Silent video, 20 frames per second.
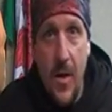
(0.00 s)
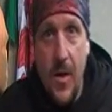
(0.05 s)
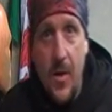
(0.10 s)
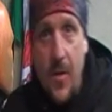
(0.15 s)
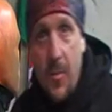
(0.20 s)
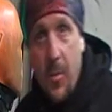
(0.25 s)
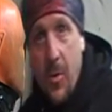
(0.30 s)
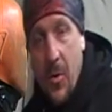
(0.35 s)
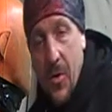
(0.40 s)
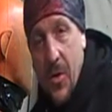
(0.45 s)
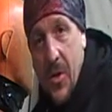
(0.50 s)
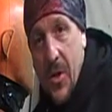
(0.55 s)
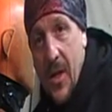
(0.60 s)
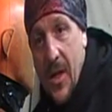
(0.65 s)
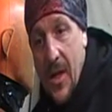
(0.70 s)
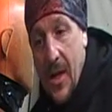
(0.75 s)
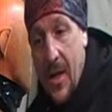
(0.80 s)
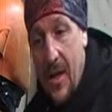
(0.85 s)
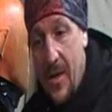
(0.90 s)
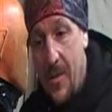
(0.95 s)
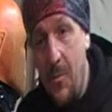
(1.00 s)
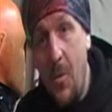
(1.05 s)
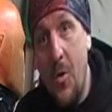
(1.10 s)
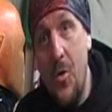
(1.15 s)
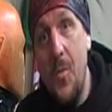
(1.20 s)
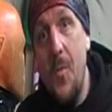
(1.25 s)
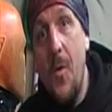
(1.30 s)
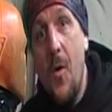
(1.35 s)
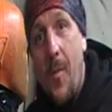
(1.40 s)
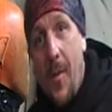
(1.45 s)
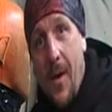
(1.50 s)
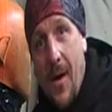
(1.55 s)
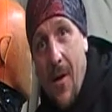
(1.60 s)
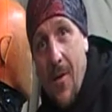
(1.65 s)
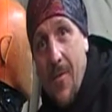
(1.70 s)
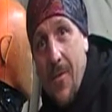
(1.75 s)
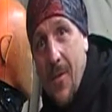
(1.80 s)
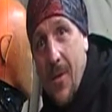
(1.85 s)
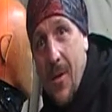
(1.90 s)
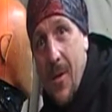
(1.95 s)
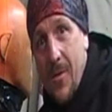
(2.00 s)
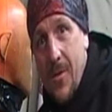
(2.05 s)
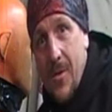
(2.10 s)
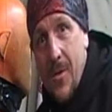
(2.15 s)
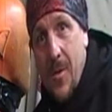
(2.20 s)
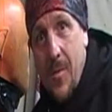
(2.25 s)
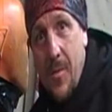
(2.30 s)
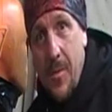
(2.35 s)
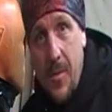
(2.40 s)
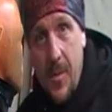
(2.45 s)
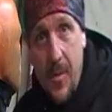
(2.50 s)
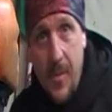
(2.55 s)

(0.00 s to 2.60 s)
the punch in, and it's much more powerful close up.